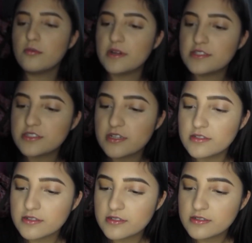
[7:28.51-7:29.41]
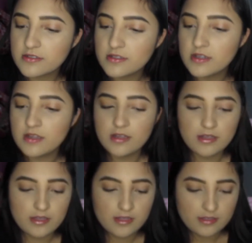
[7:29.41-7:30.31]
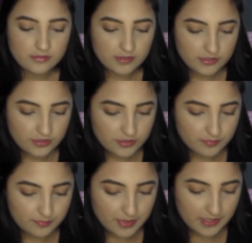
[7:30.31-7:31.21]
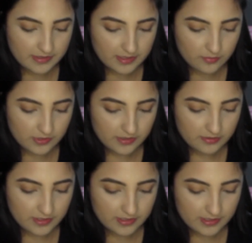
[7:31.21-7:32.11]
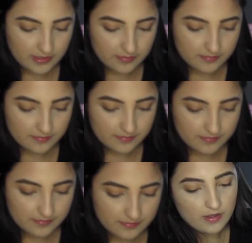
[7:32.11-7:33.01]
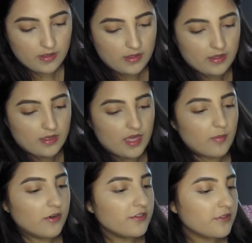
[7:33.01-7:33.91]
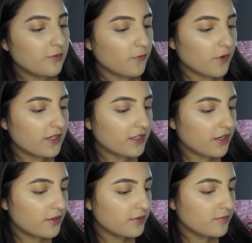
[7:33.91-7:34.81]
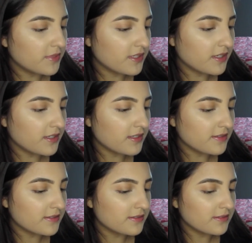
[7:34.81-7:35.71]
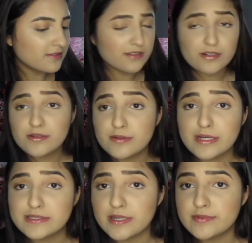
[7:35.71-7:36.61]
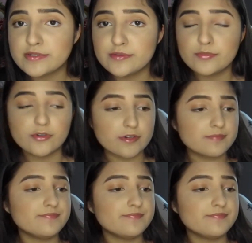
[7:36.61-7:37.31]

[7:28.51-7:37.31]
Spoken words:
reddish color. So let's just paint them really quickly. I'm only doing one coat because, girl, who got time to do more?